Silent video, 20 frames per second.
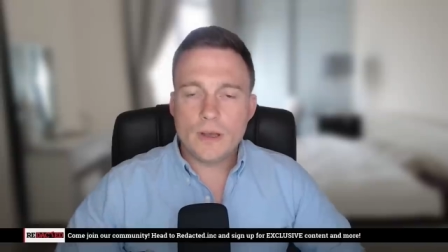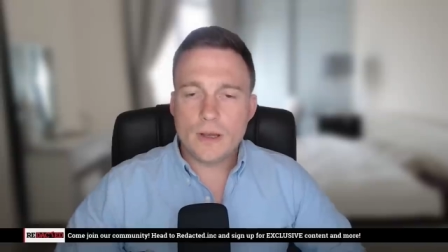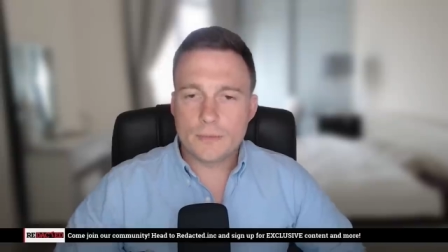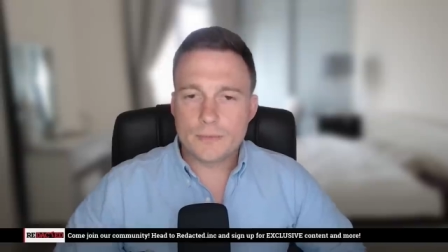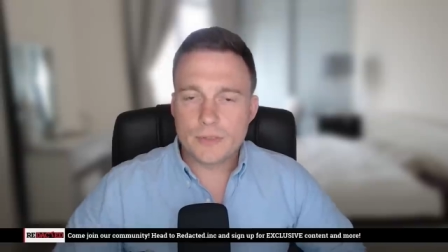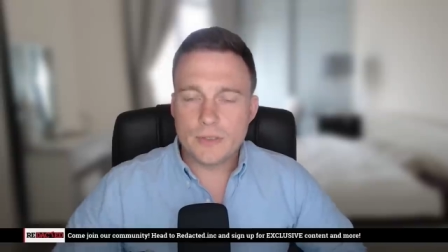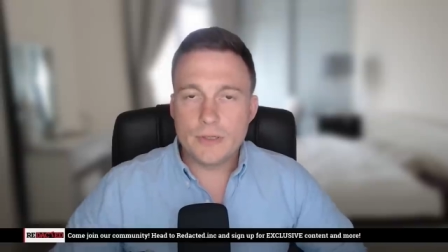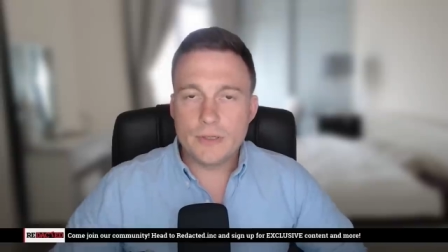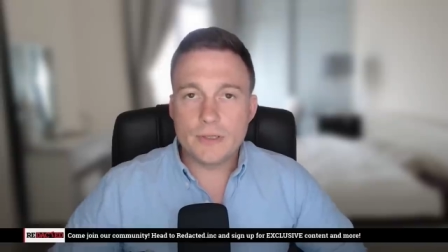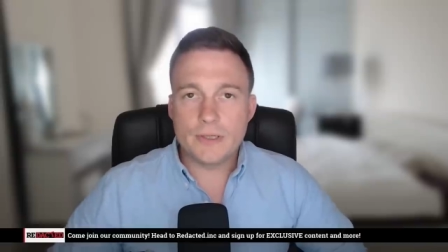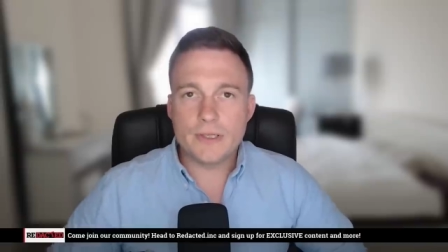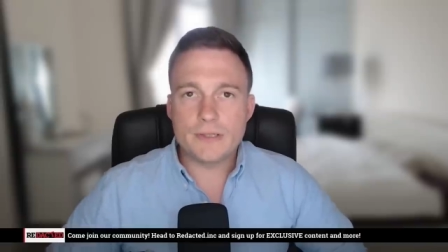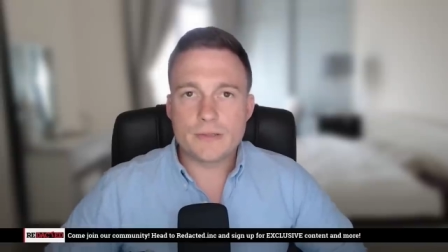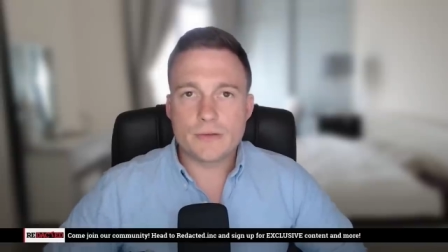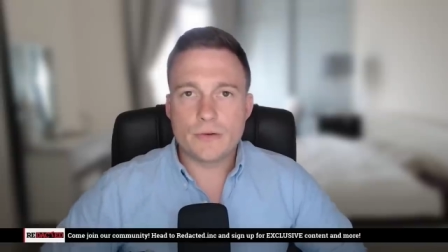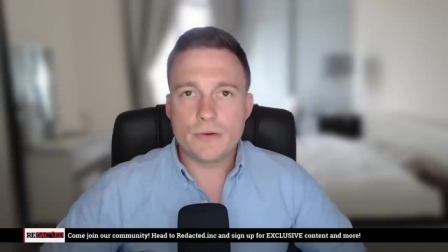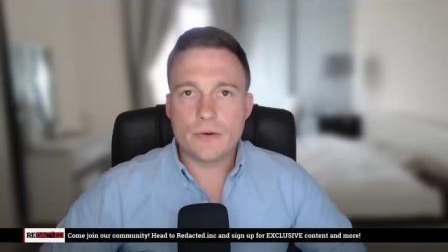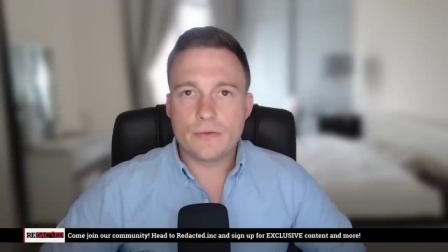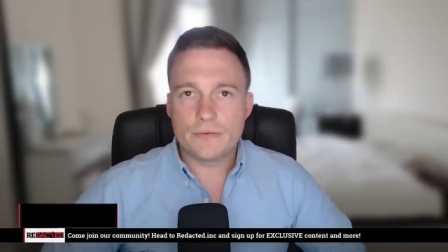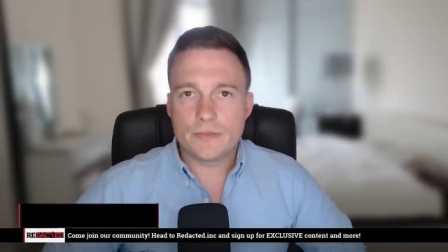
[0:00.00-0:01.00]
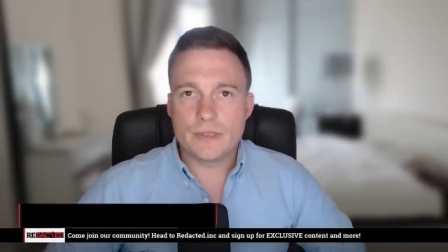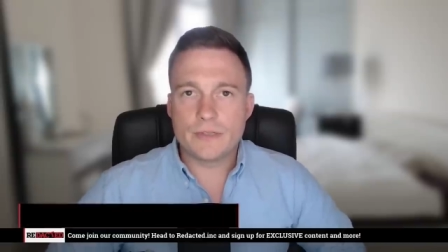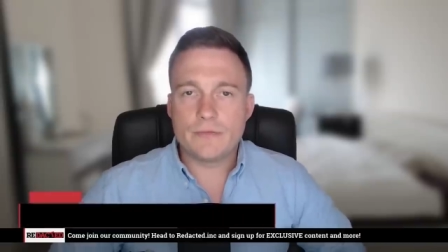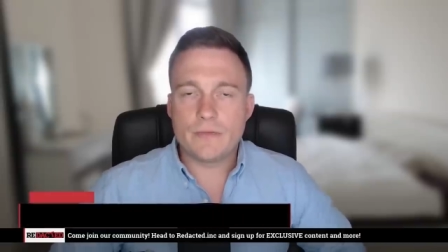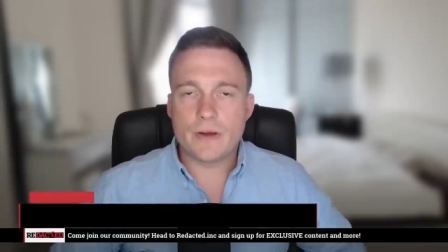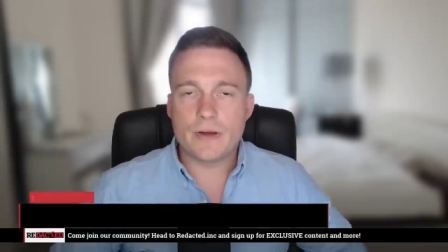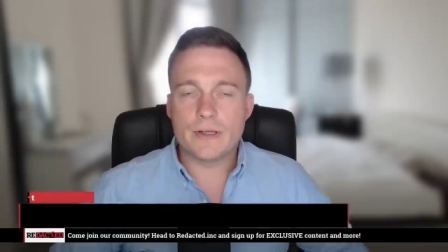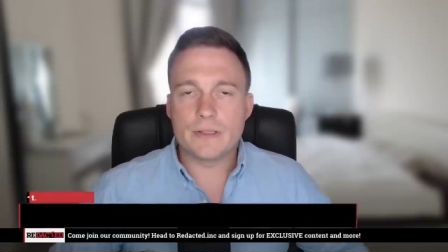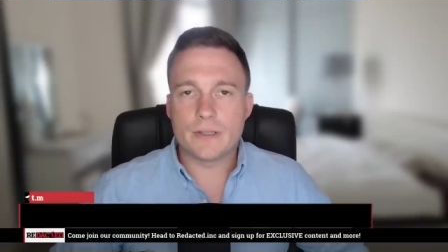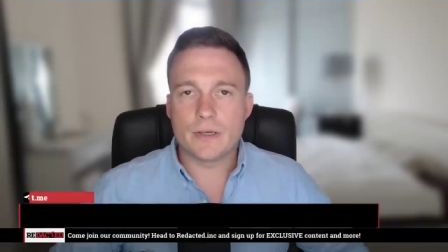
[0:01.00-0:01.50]
Absolutely. These are obviously
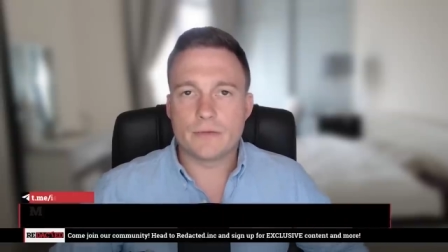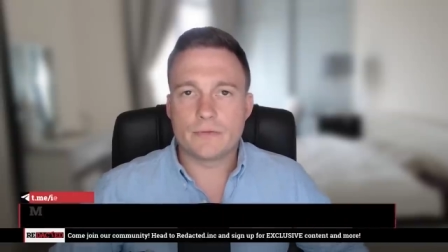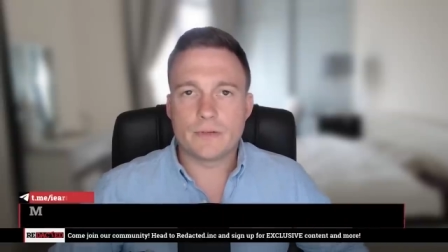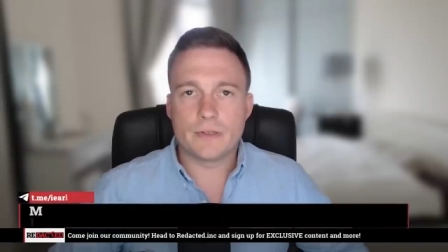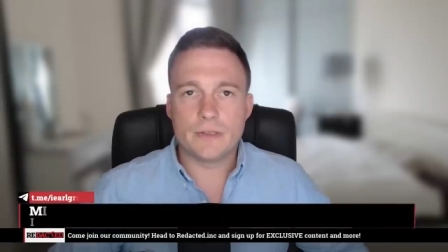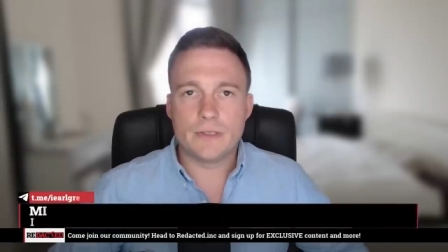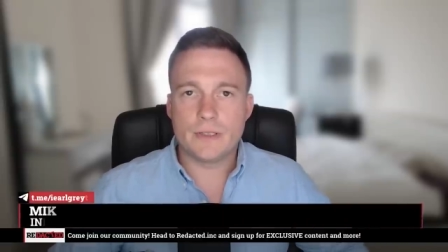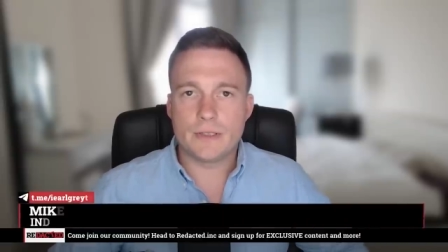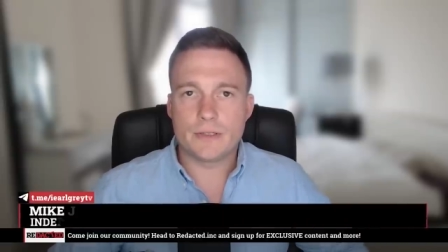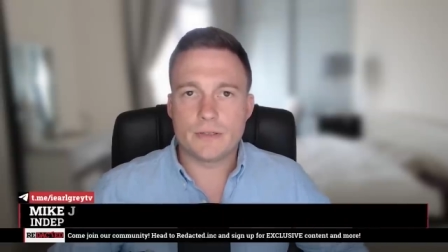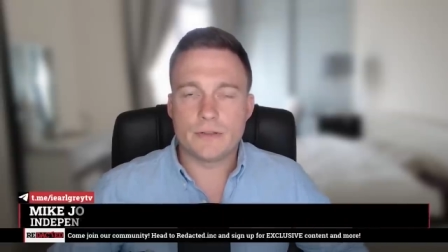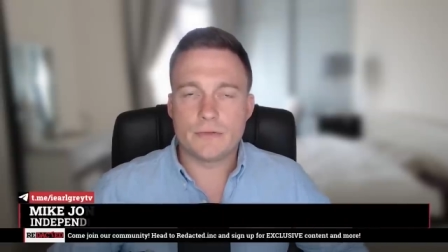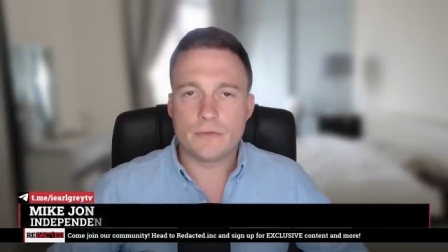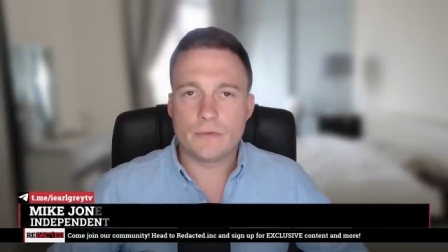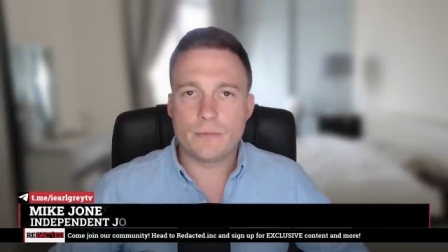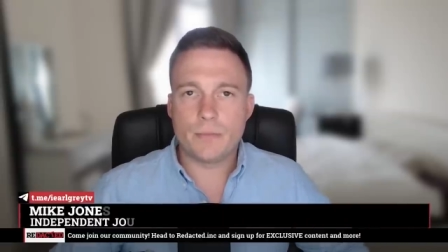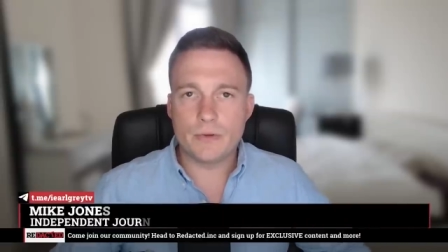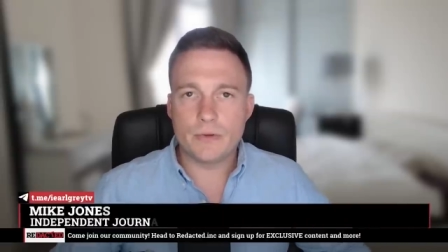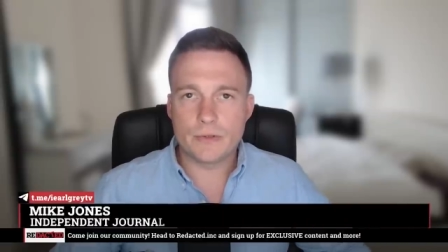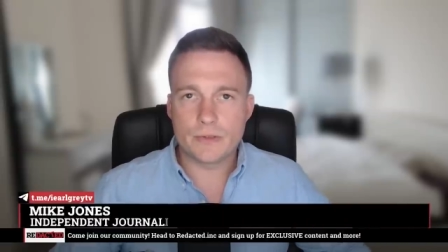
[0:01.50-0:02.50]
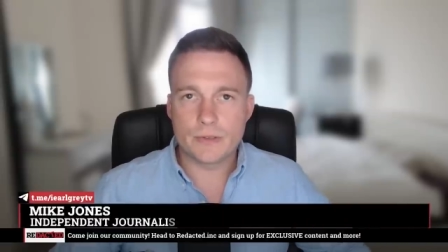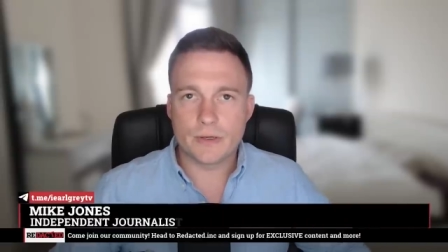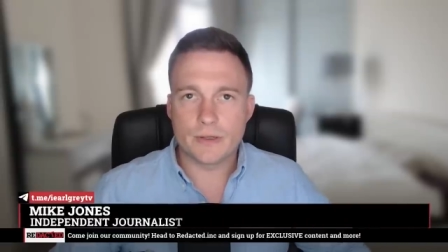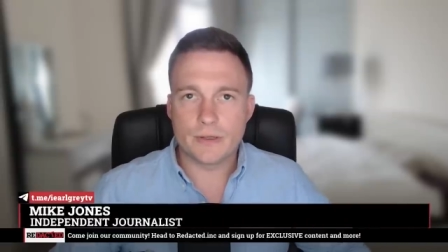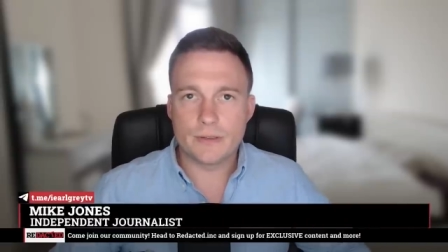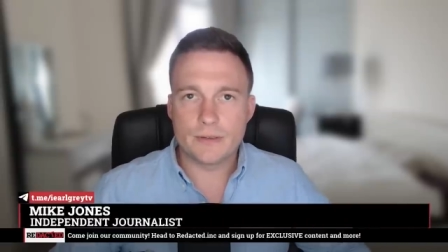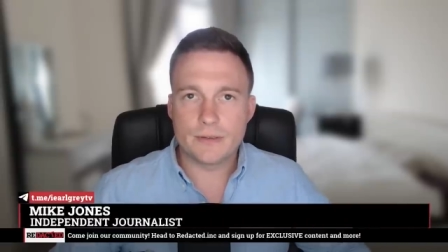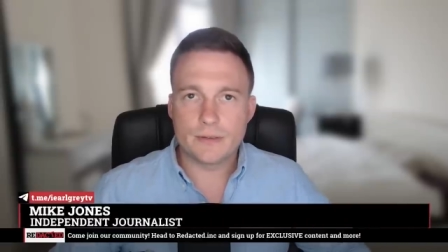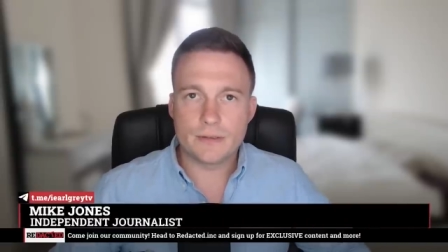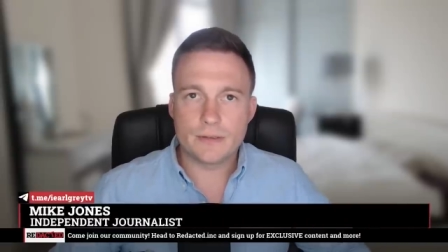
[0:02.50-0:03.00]
very tough conditions for both
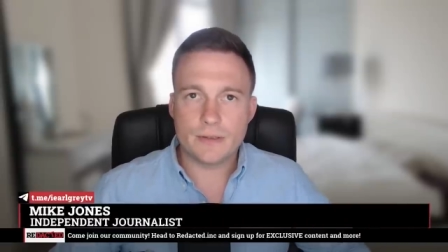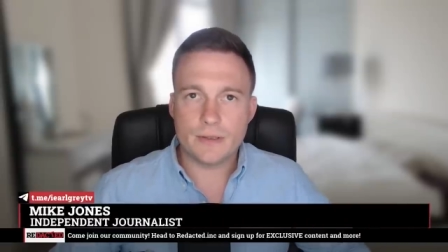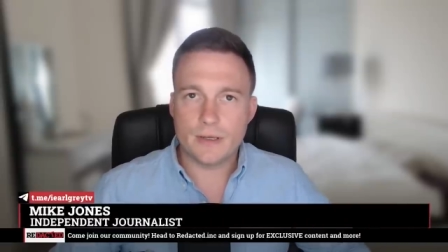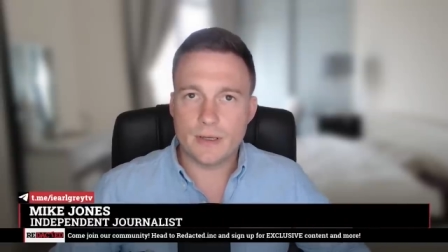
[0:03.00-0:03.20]
sides.